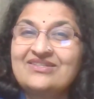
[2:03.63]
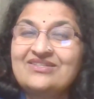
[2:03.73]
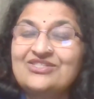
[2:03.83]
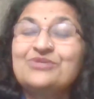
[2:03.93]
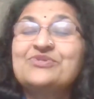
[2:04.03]

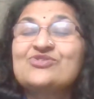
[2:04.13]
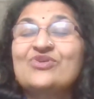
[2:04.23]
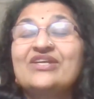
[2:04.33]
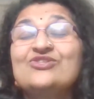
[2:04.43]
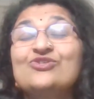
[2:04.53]
She was
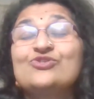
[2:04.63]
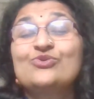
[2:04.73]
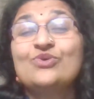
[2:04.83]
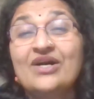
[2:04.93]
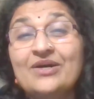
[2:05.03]
trying to
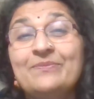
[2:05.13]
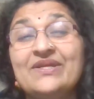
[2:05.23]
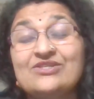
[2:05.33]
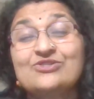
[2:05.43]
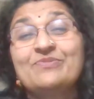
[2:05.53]
do her
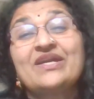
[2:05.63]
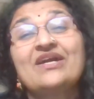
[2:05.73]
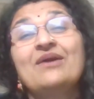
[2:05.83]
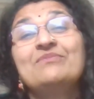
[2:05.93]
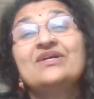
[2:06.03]
bit to
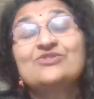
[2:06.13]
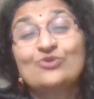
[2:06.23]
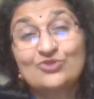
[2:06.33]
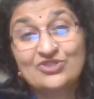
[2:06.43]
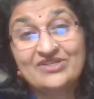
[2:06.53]
become a
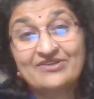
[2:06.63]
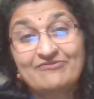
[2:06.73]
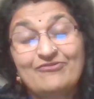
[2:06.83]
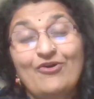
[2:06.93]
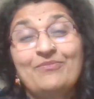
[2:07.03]
social
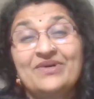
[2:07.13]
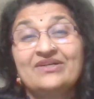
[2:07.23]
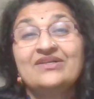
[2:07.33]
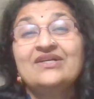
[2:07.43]
reformer,